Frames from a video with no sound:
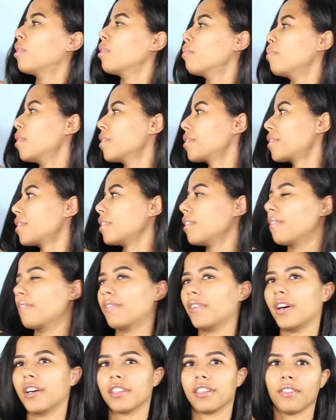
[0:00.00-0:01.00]
Well, mostly the
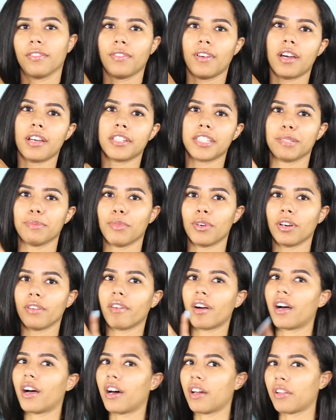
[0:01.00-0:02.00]
font. The font's more of
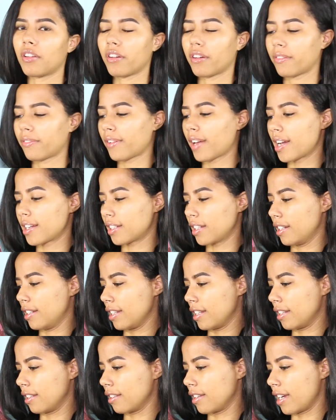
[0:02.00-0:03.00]
a hollow effect, and
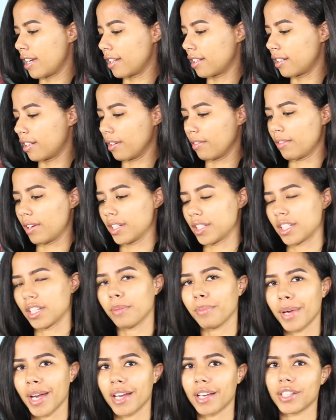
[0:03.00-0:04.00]
then like the rest of the
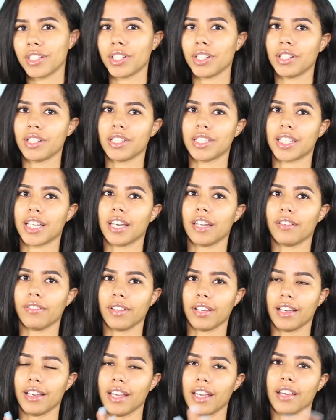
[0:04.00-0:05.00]
packaging is kind
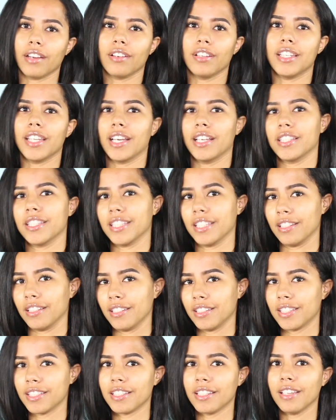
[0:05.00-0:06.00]
of like an iridescent
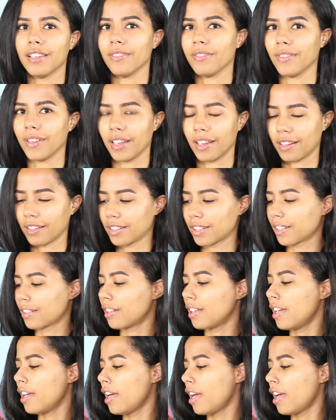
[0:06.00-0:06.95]
effect.